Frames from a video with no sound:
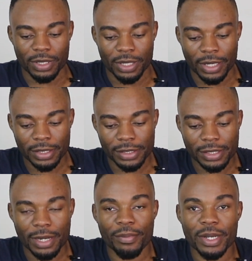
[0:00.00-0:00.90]
let's
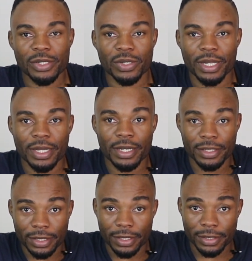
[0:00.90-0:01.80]
come back to the
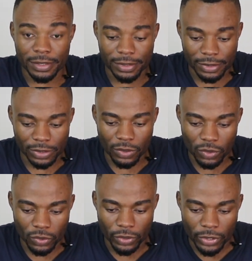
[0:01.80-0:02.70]
internet.
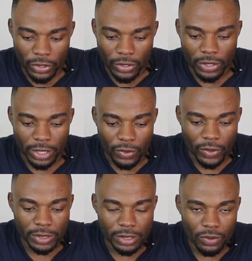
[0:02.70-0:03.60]
So the
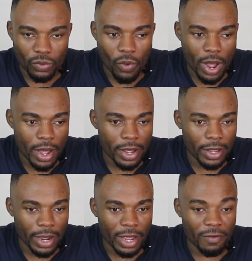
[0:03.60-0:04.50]
question why
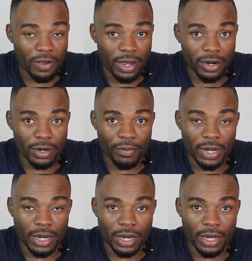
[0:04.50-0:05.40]
I have 100
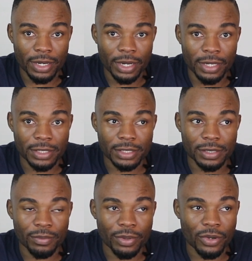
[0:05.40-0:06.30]
meg line is
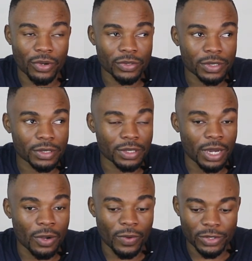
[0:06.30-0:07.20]
because
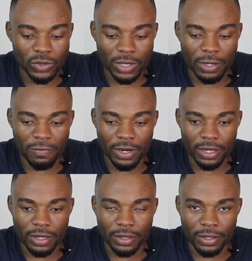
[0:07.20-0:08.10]
I want to have
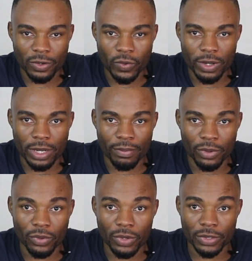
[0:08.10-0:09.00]
like the quick
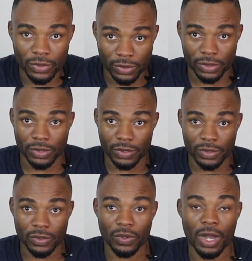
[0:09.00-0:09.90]
uploads.
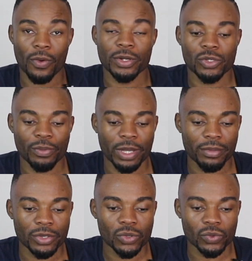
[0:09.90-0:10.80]
So I want to be
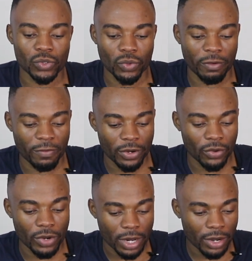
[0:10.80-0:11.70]
able to do a
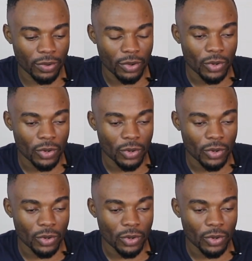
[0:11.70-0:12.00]
video now